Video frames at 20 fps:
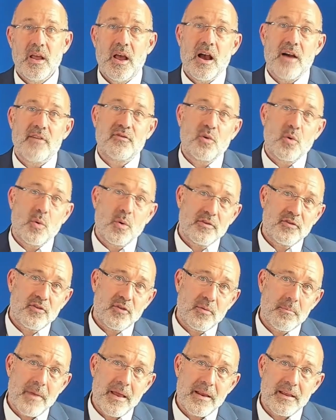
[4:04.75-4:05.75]
Of course,
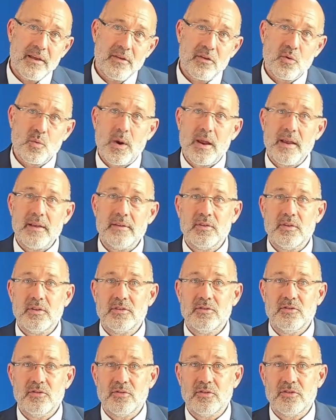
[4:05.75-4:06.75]
there are many other ways you
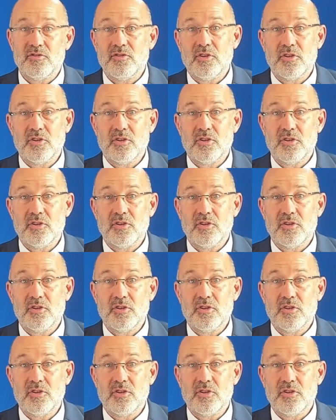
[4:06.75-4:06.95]
can do this.